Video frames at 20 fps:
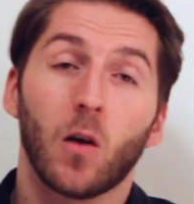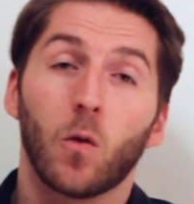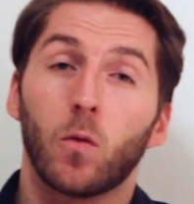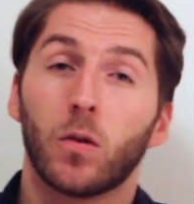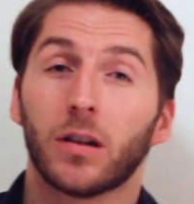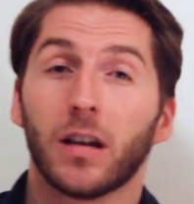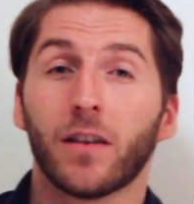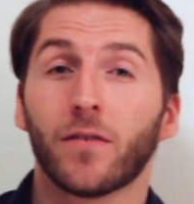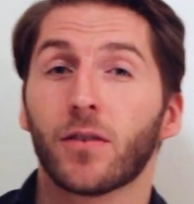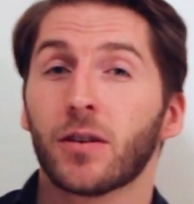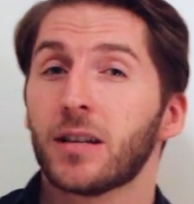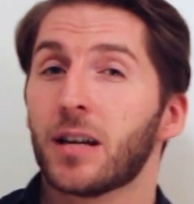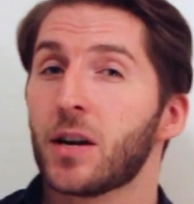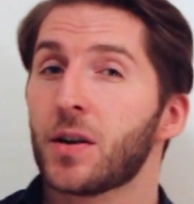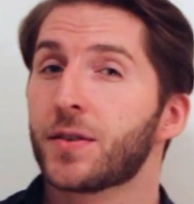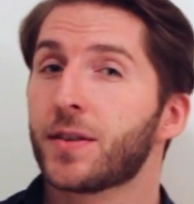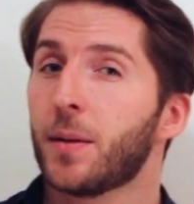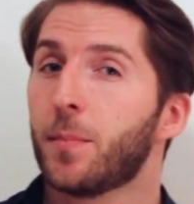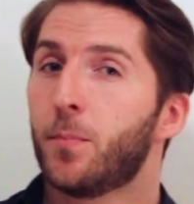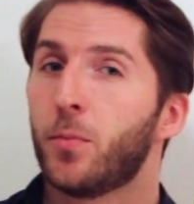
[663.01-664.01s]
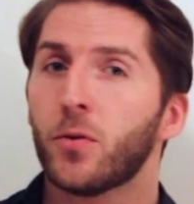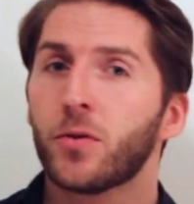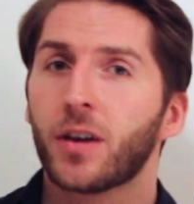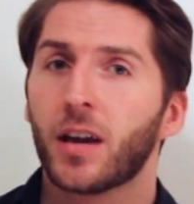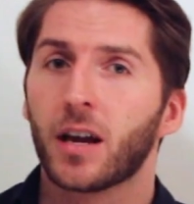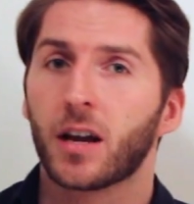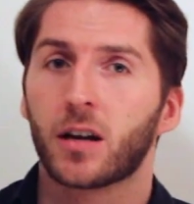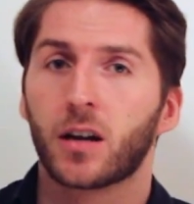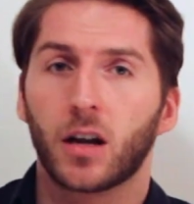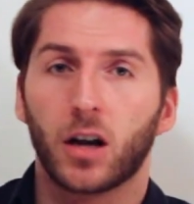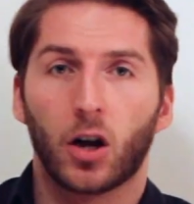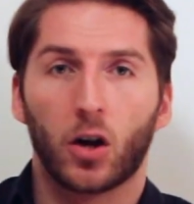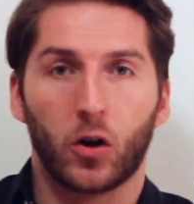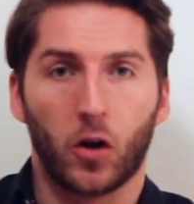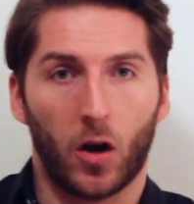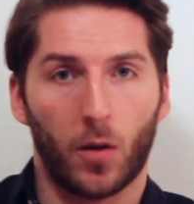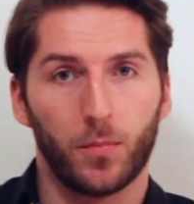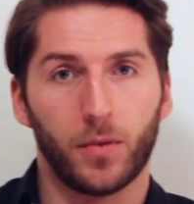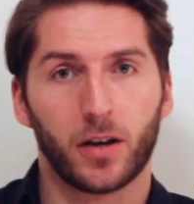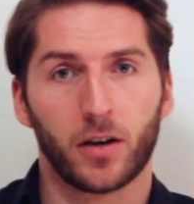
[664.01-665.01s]
Whenever there's a booking
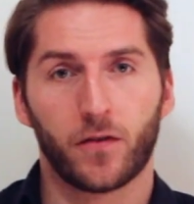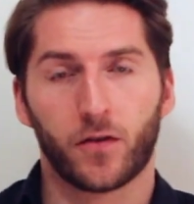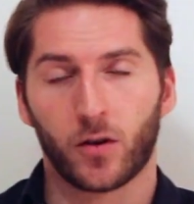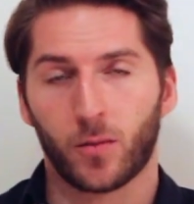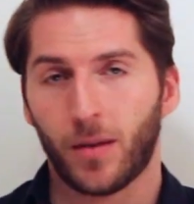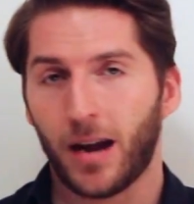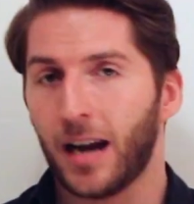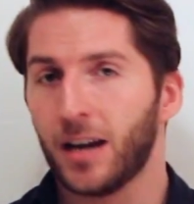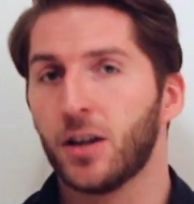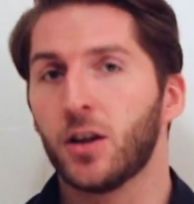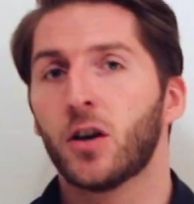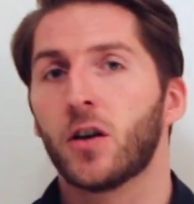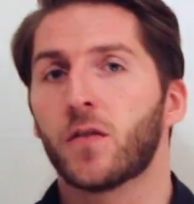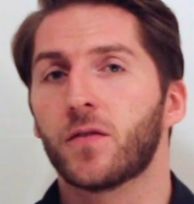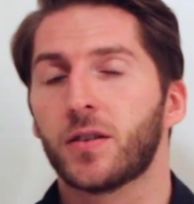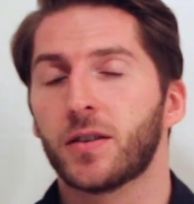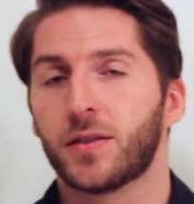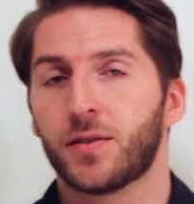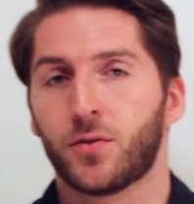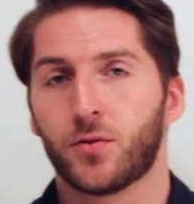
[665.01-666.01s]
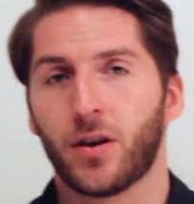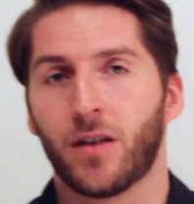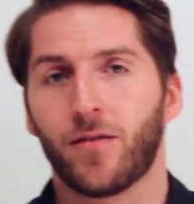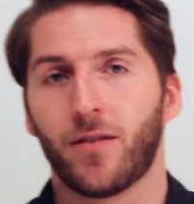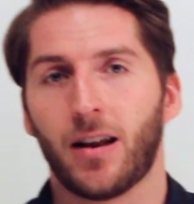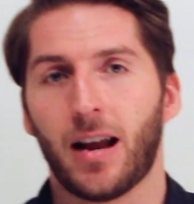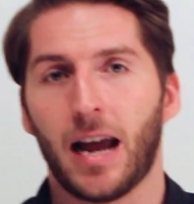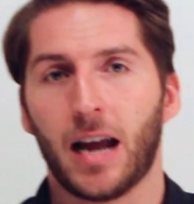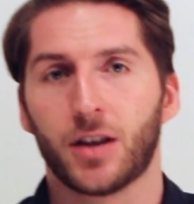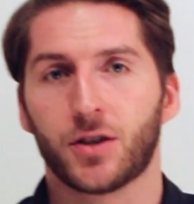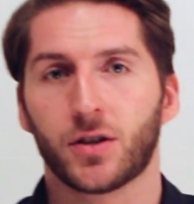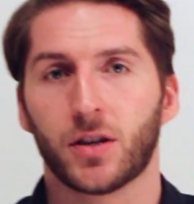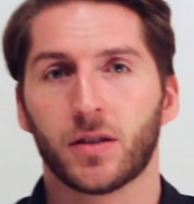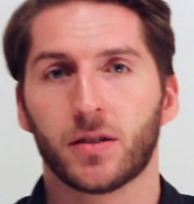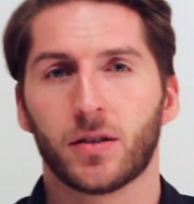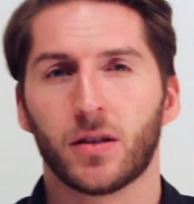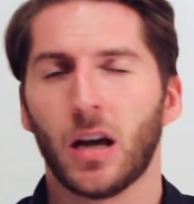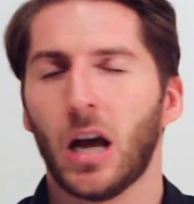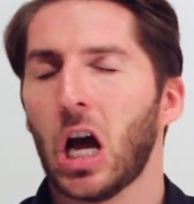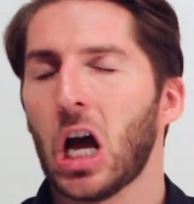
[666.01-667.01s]
coming from any of these travel
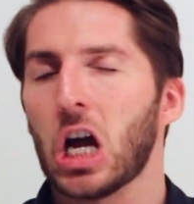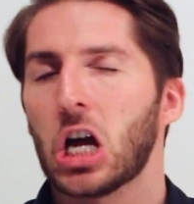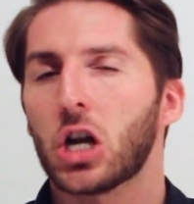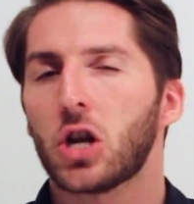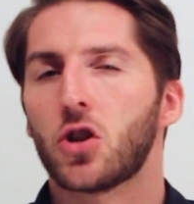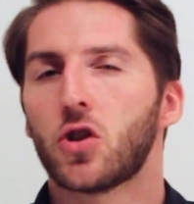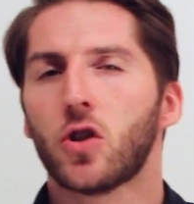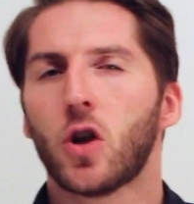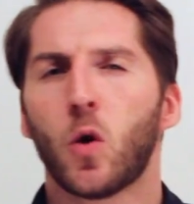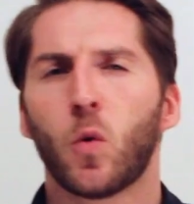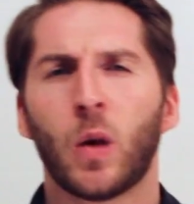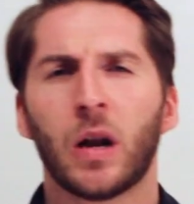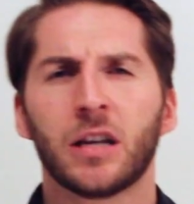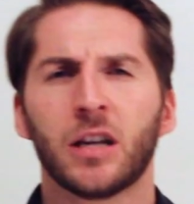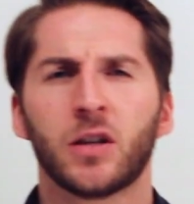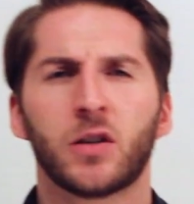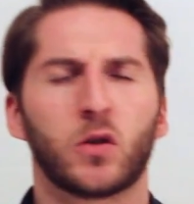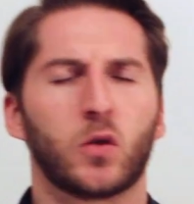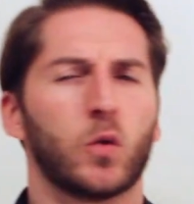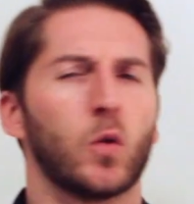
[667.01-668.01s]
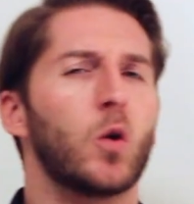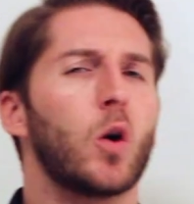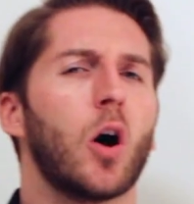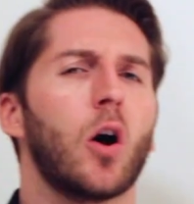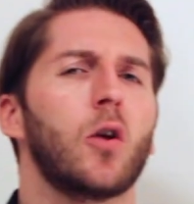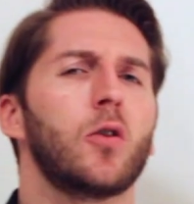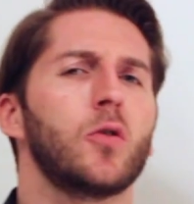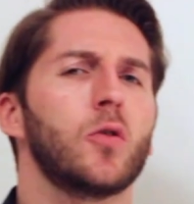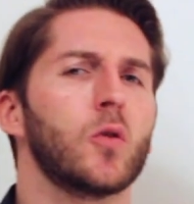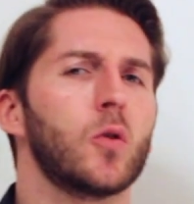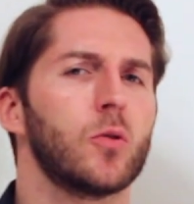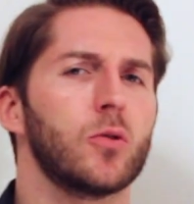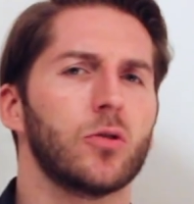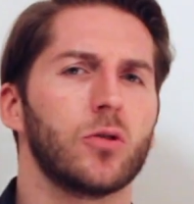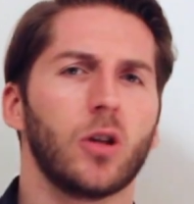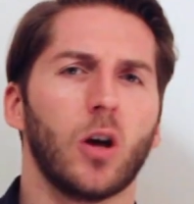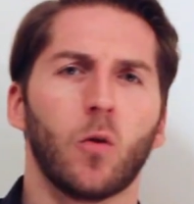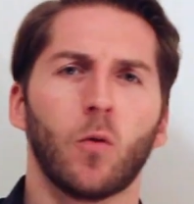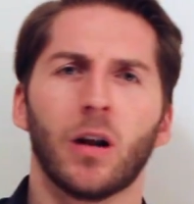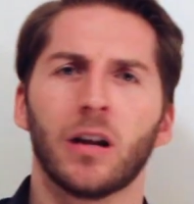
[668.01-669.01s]
agents, no one needs to call you,
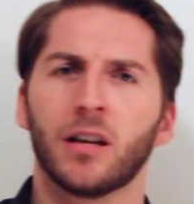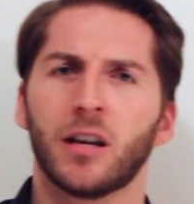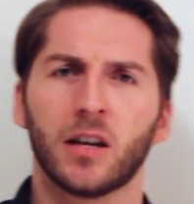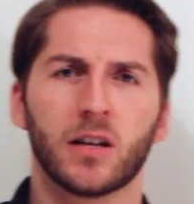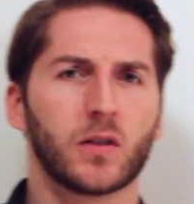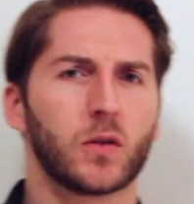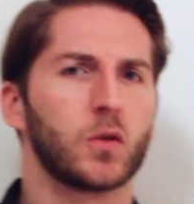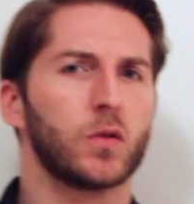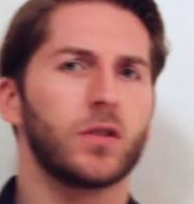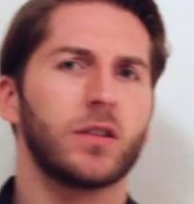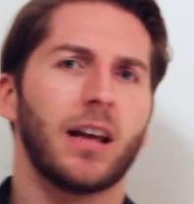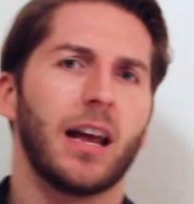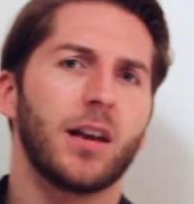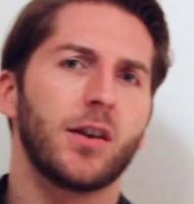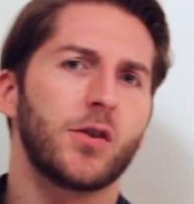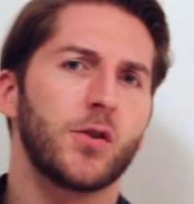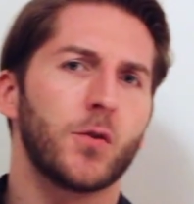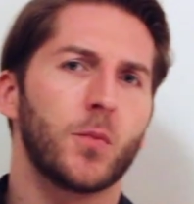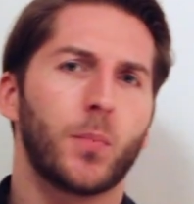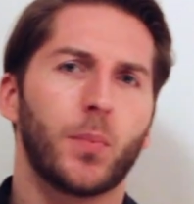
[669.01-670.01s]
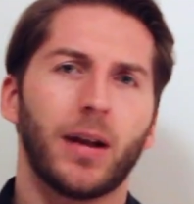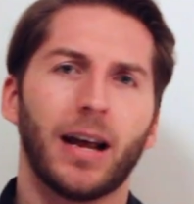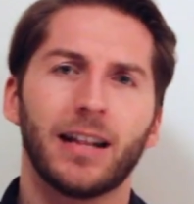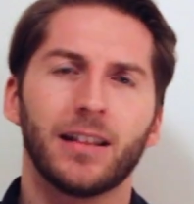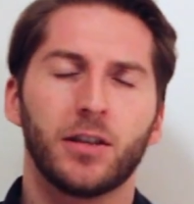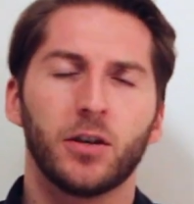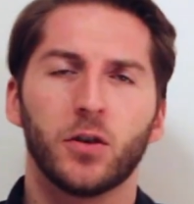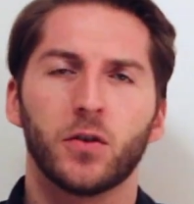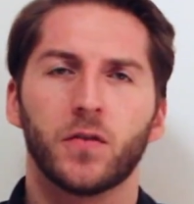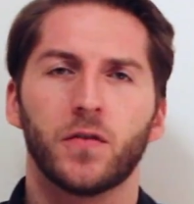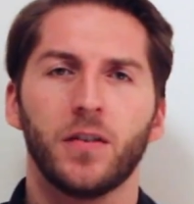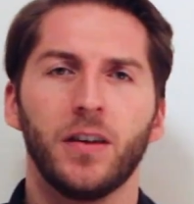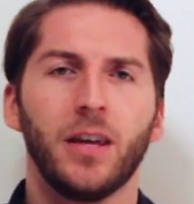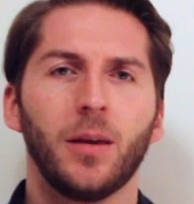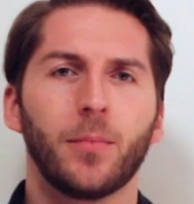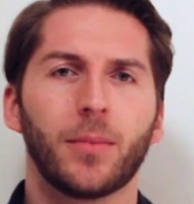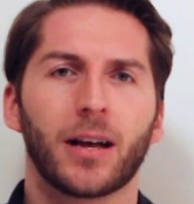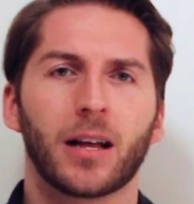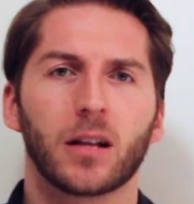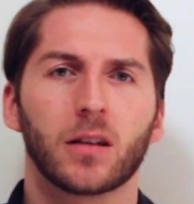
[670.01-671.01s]
no one needs to send you plenty of
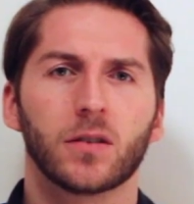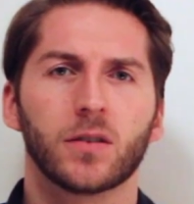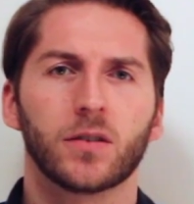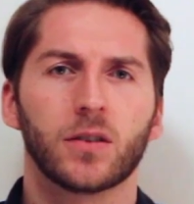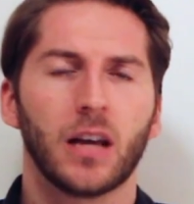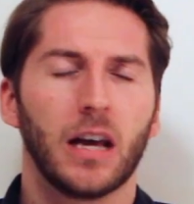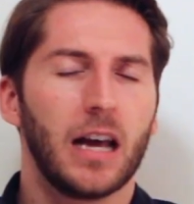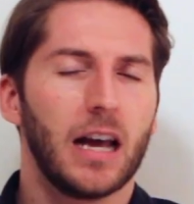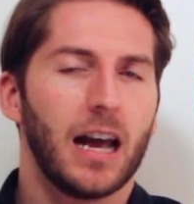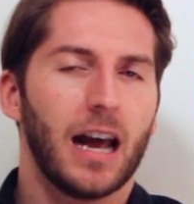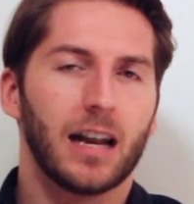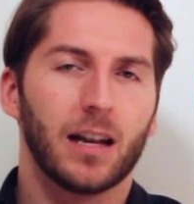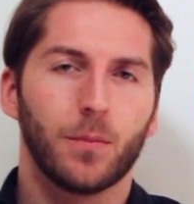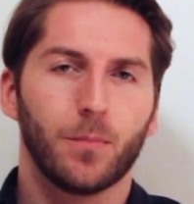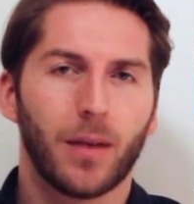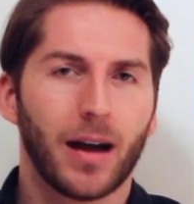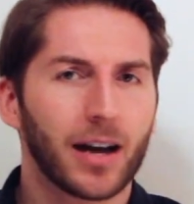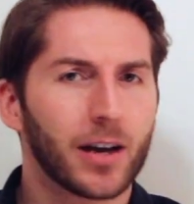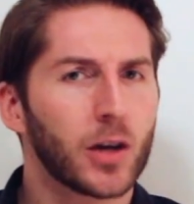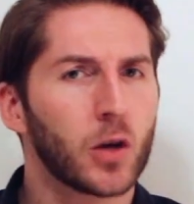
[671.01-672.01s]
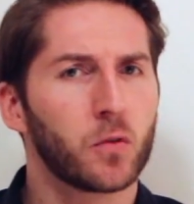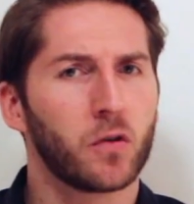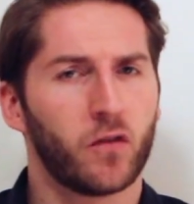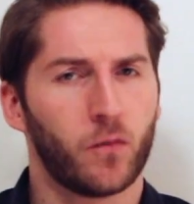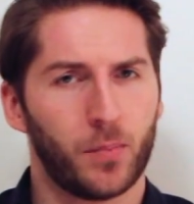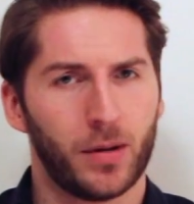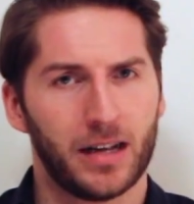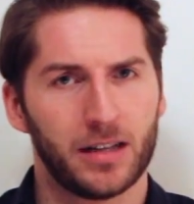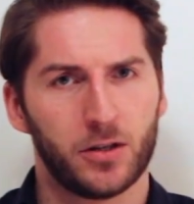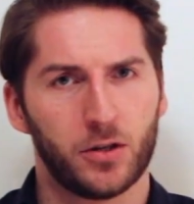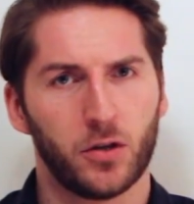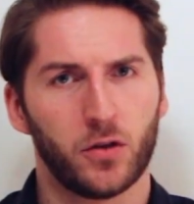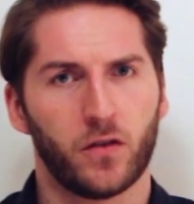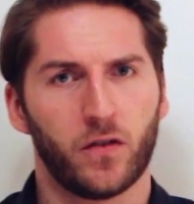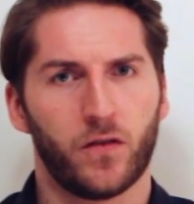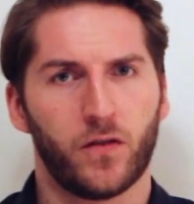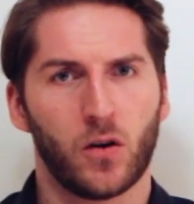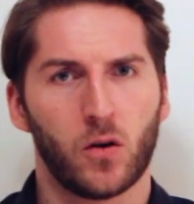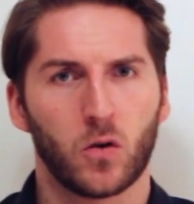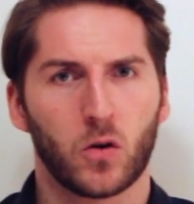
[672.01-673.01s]
emails and bug you with plenty of
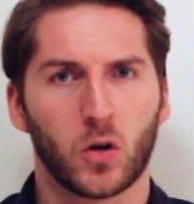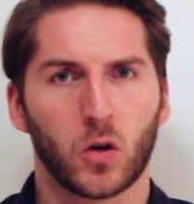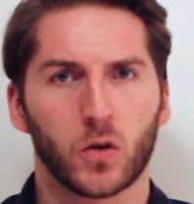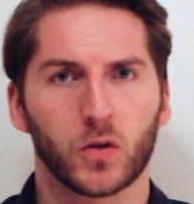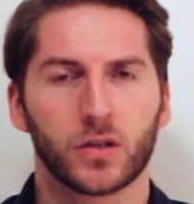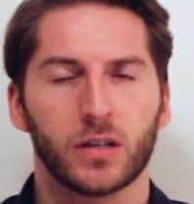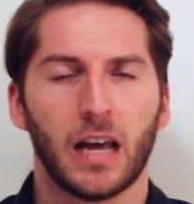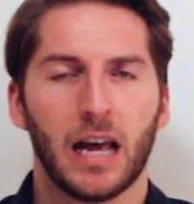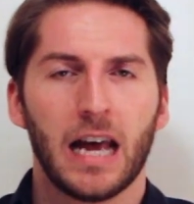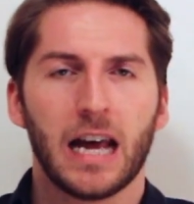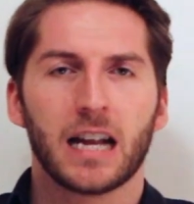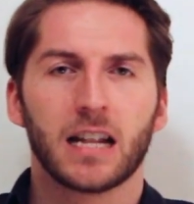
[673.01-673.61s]
phone calls.